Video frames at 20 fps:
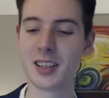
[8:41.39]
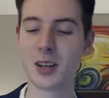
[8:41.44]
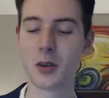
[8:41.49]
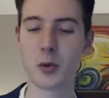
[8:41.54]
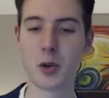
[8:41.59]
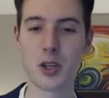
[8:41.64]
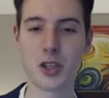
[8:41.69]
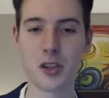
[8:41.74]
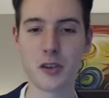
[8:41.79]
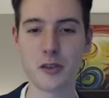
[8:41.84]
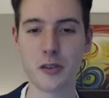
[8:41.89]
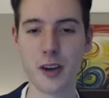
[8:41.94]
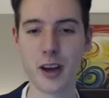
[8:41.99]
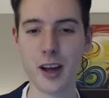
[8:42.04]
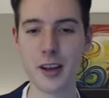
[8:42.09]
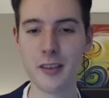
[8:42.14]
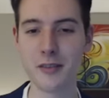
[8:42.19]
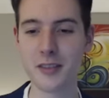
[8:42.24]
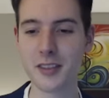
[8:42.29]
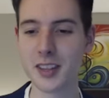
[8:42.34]
Queen g
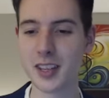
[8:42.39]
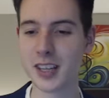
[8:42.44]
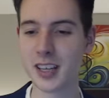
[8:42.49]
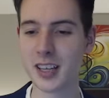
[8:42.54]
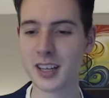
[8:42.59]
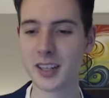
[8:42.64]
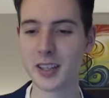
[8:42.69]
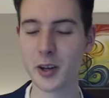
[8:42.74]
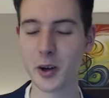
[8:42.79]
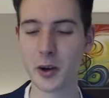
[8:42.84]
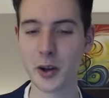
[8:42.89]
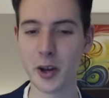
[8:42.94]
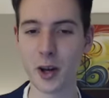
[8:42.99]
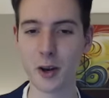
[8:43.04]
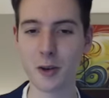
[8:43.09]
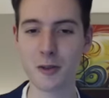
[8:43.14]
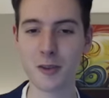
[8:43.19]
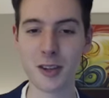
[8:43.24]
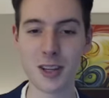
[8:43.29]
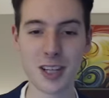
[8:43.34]
five, going out
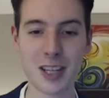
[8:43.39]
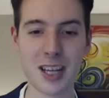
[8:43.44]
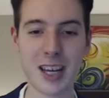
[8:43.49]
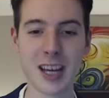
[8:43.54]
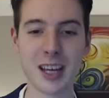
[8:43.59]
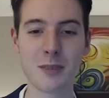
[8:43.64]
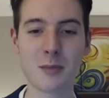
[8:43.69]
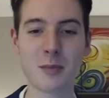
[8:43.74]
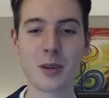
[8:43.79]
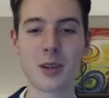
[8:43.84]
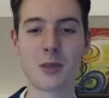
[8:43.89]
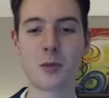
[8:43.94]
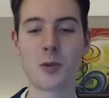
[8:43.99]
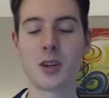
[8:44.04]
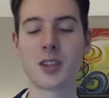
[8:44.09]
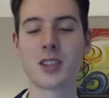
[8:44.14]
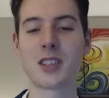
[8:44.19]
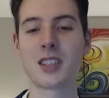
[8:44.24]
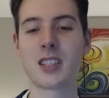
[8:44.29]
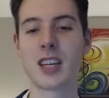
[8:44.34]
of the attack, but
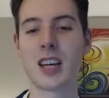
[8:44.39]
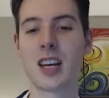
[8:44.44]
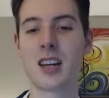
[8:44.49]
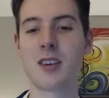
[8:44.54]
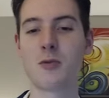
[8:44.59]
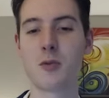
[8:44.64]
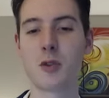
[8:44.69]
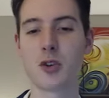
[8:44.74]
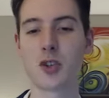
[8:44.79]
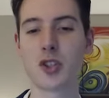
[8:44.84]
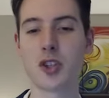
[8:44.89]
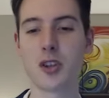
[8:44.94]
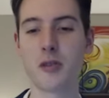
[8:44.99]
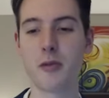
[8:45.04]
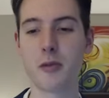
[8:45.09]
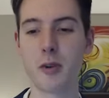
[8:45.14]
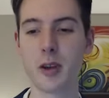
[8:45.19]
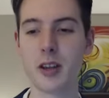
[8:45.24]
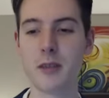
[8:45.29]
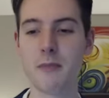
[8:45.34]
once again, rook g
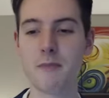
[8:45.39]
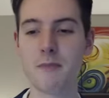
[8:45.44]
three,